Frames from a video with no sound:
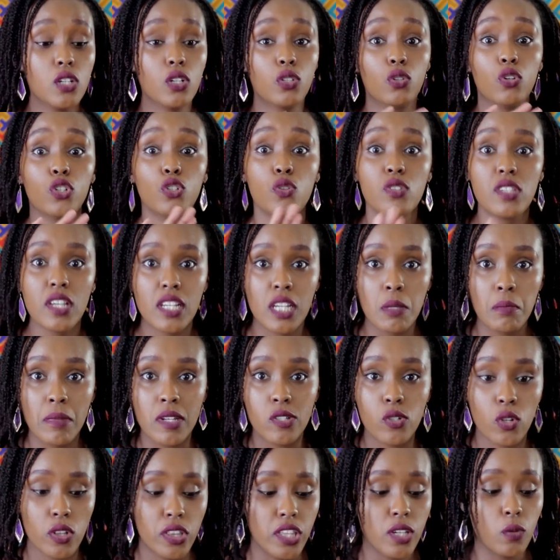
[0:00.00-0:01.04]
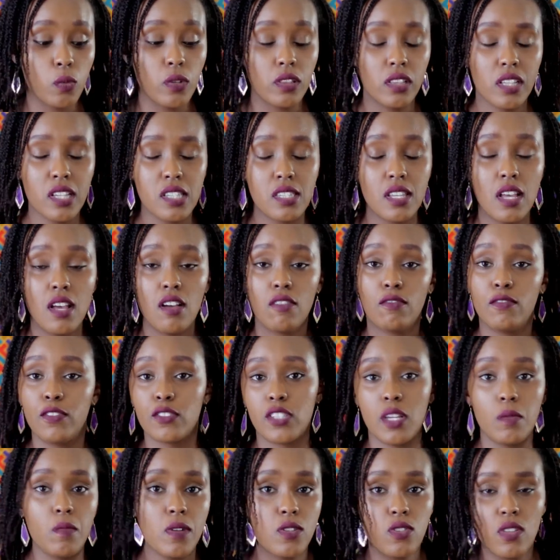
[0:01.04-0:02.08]
Don't use any metal thing with this. For
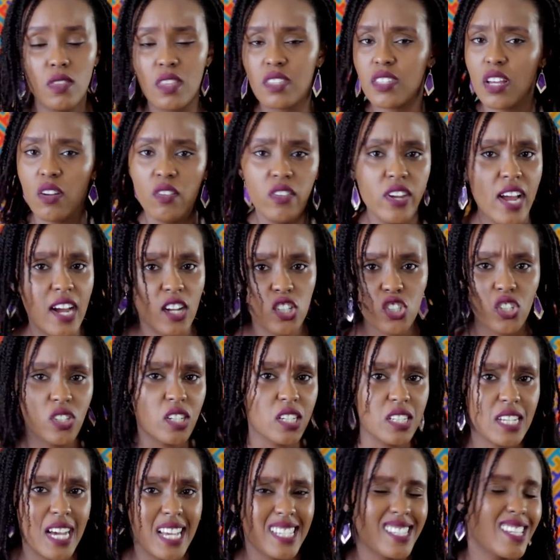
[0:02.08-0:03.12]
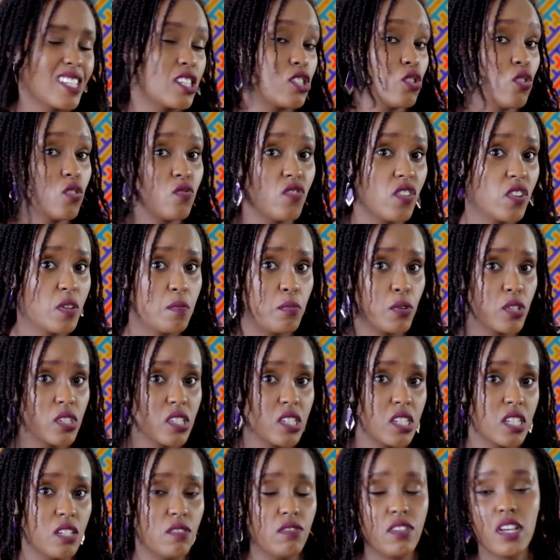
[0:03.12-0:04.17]
some reason, there's a reaction it has that's not very
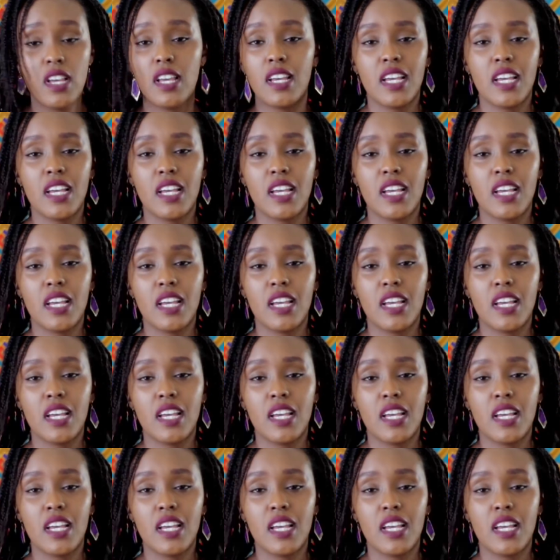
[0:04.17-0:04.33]
positive.